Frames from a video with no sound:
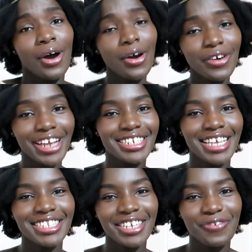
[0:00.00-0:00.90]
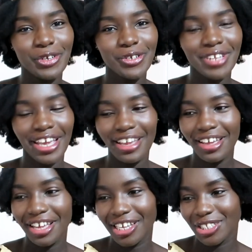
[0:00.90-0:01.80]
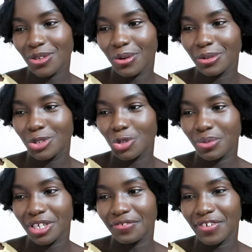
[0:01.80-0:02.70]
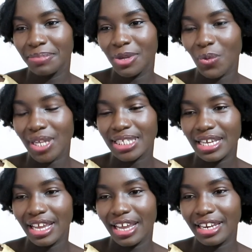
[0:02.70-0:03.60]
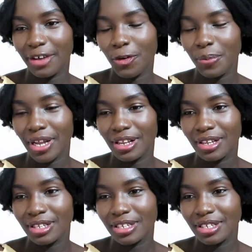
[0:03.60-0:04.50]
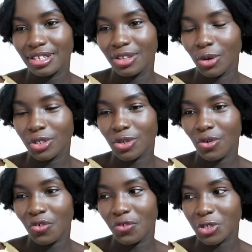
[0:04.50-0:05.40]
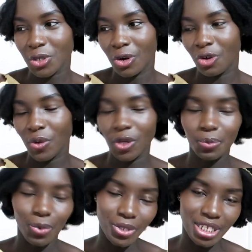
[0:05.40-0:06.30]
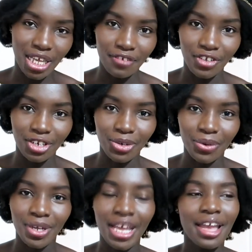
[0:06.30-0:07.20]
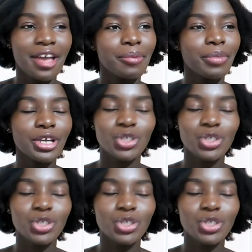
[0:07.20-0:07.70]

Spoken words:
All right, that's it for today. It's so good to be filming once again. I hope I'll not go for so long without posting a video. Make